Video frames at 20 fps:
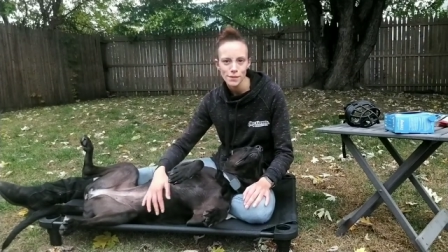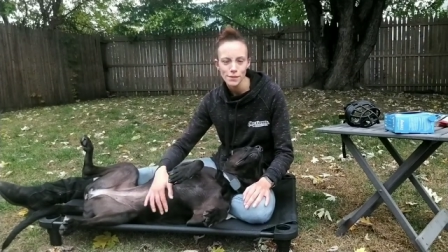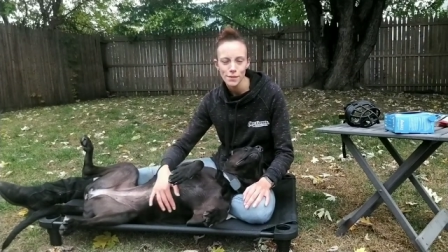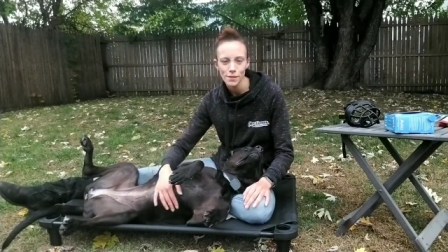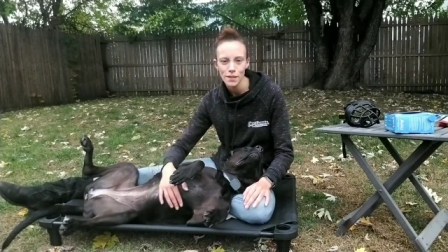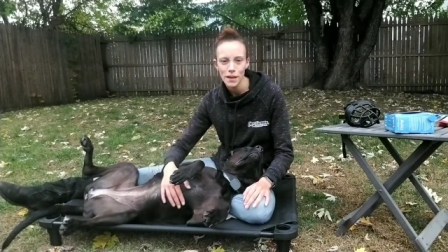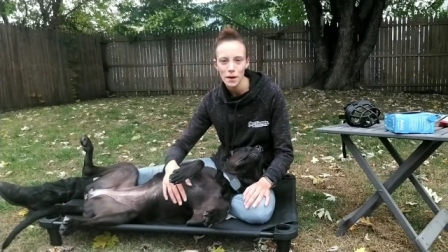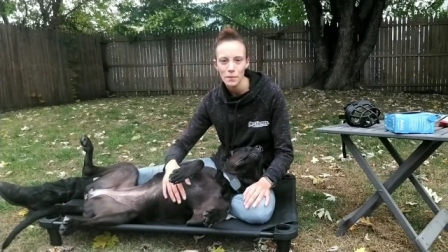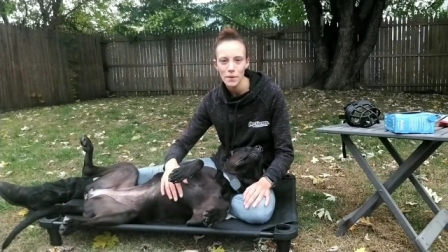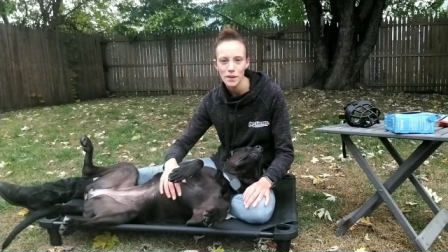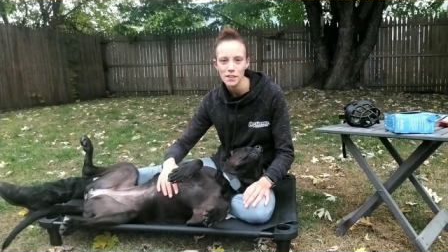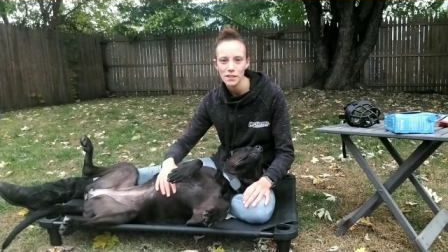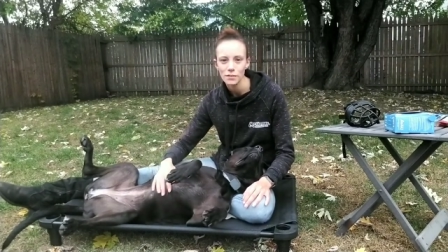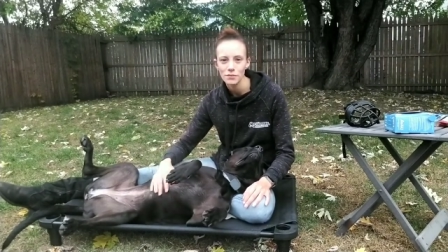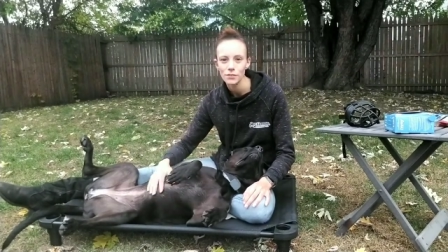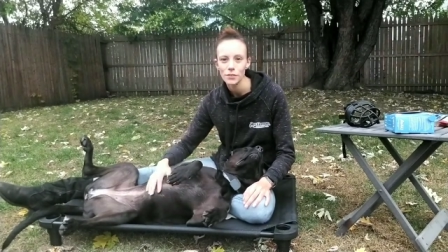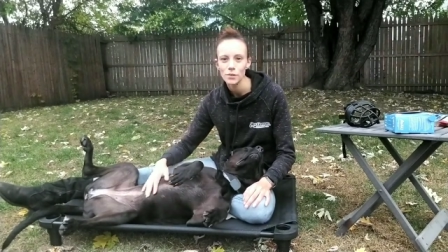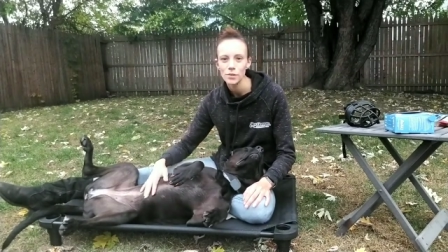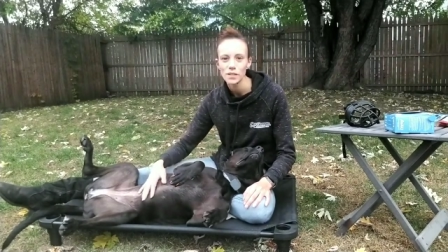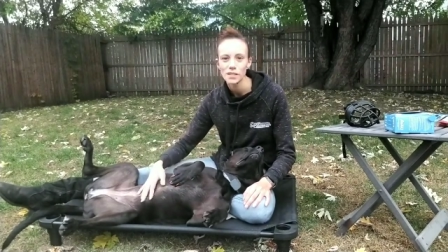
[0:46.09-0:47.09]
so that way they'll
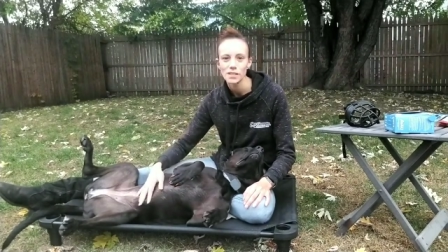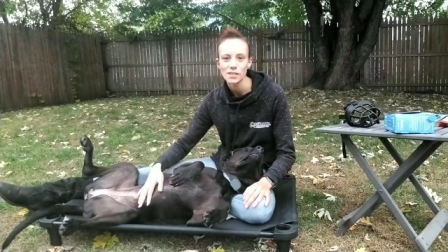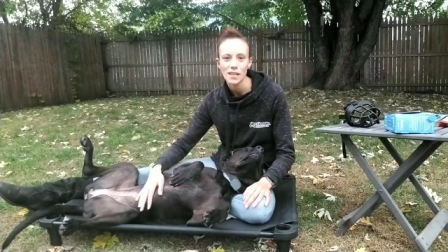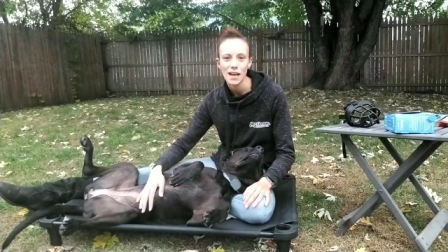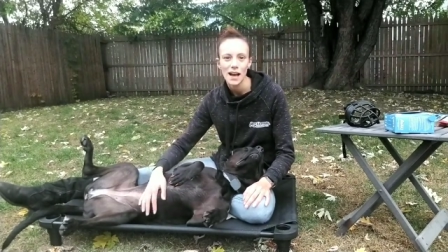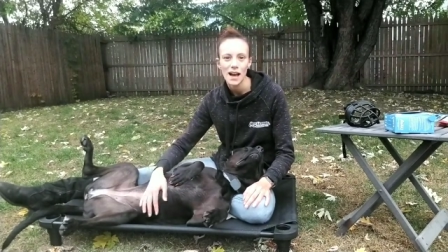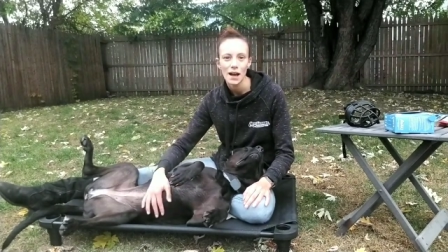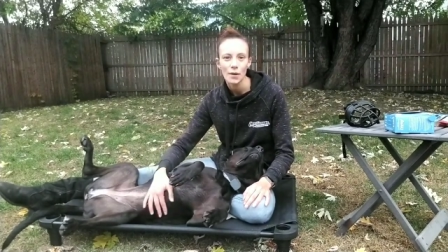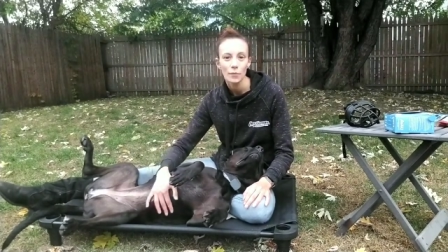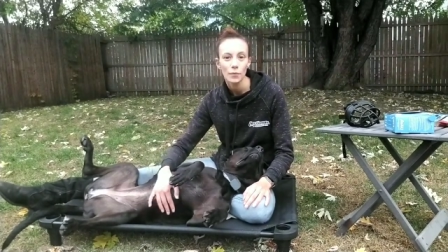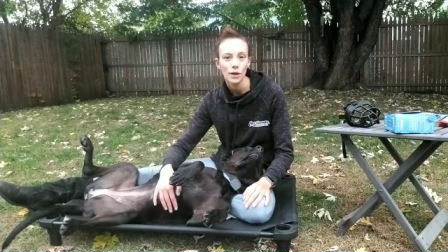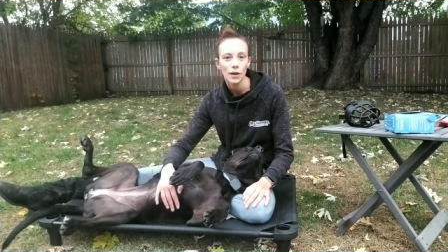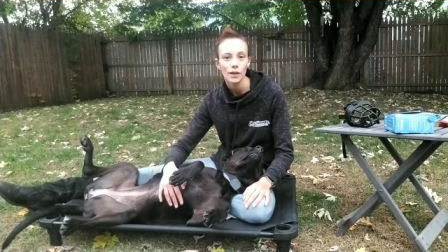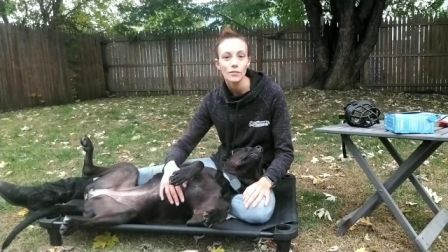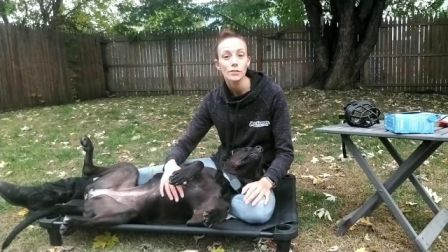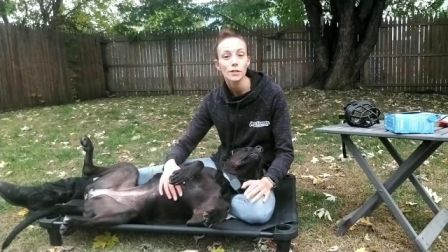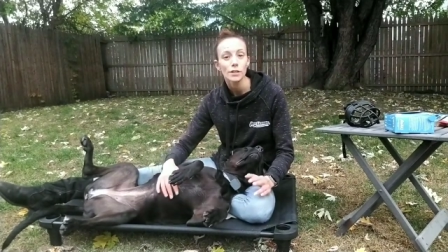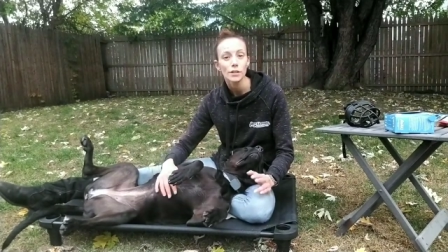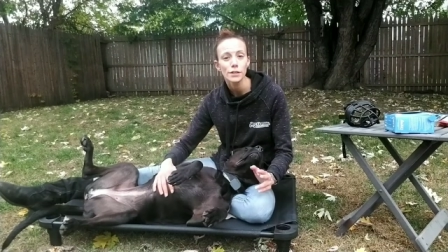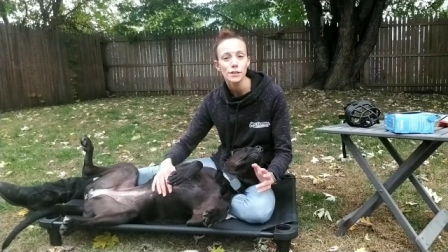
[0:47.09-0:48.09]
focus on
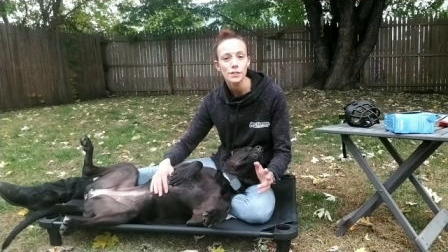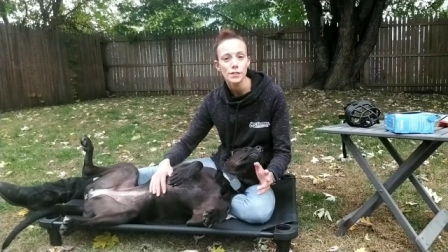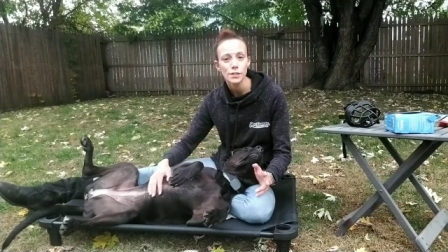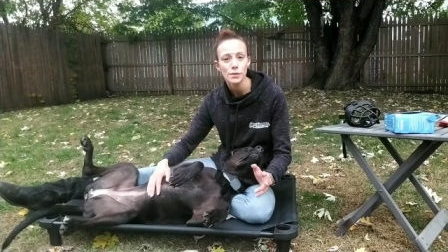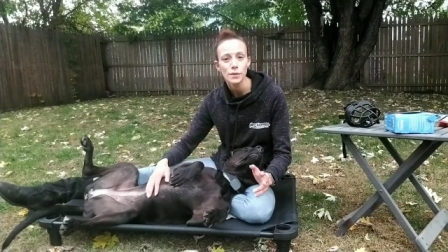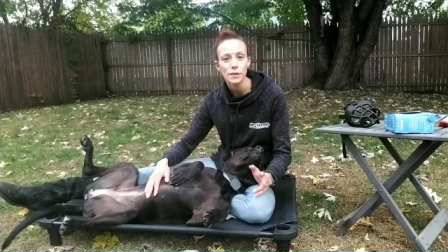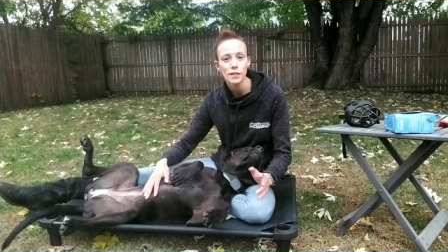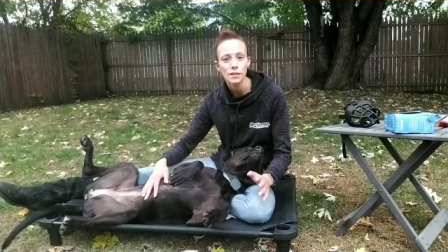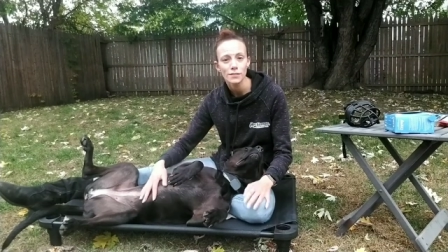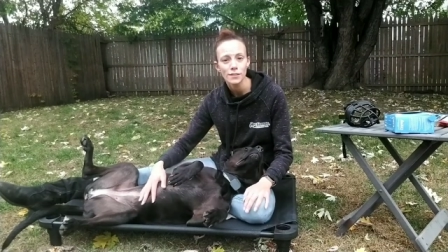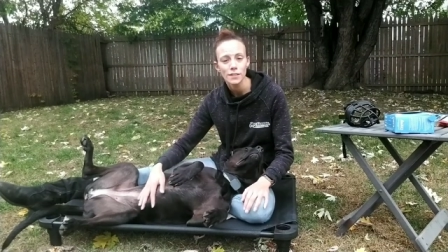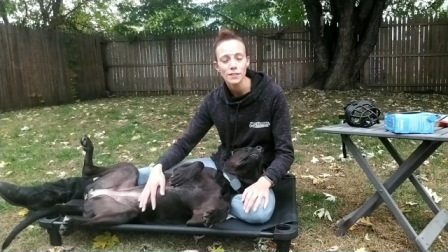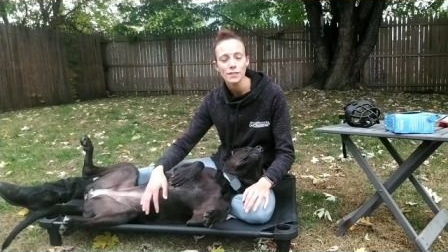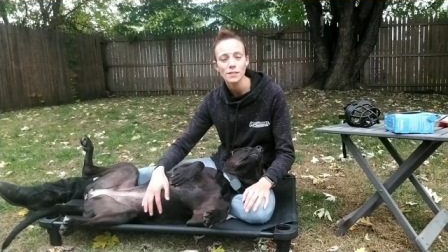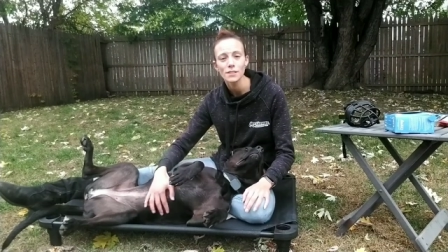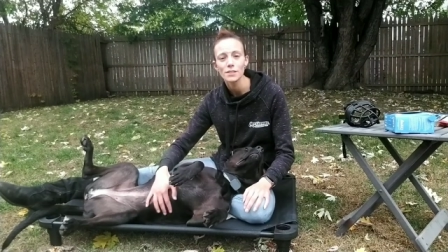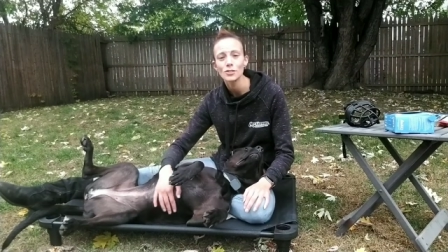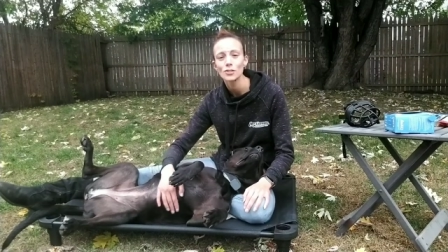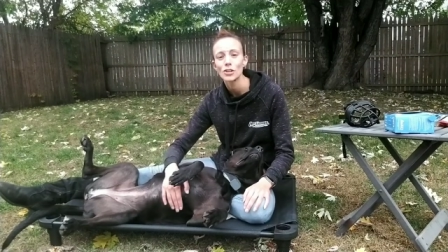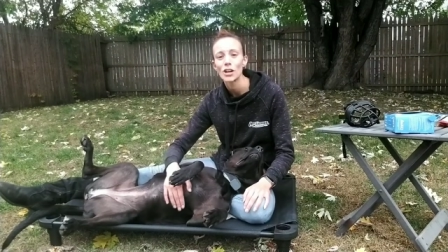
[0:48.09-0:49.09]
whatever you're doing versus